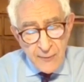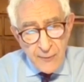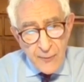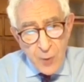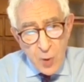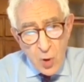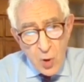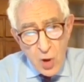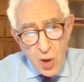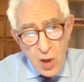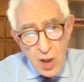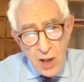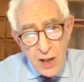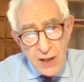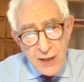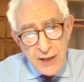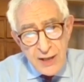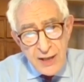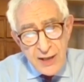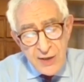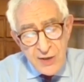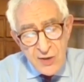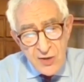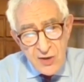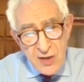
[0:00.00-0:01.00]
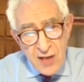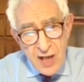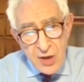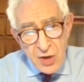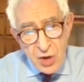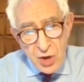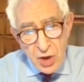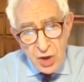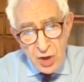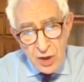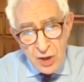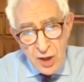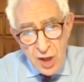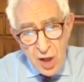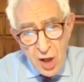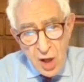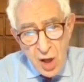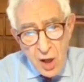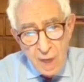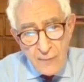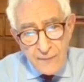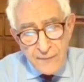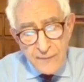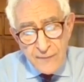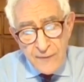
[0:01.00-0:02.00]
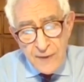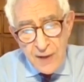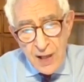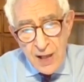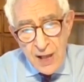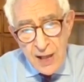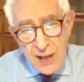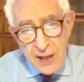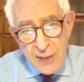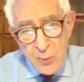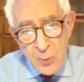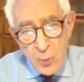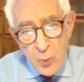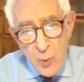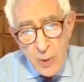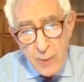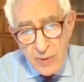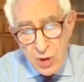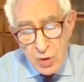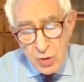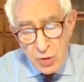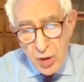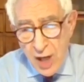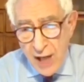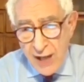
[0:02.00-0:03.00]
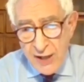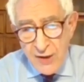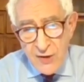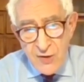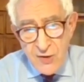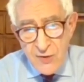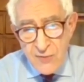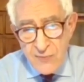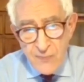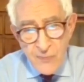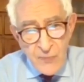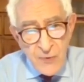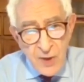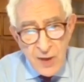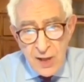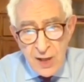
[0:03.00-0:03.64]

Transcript: for the extension of women's rights.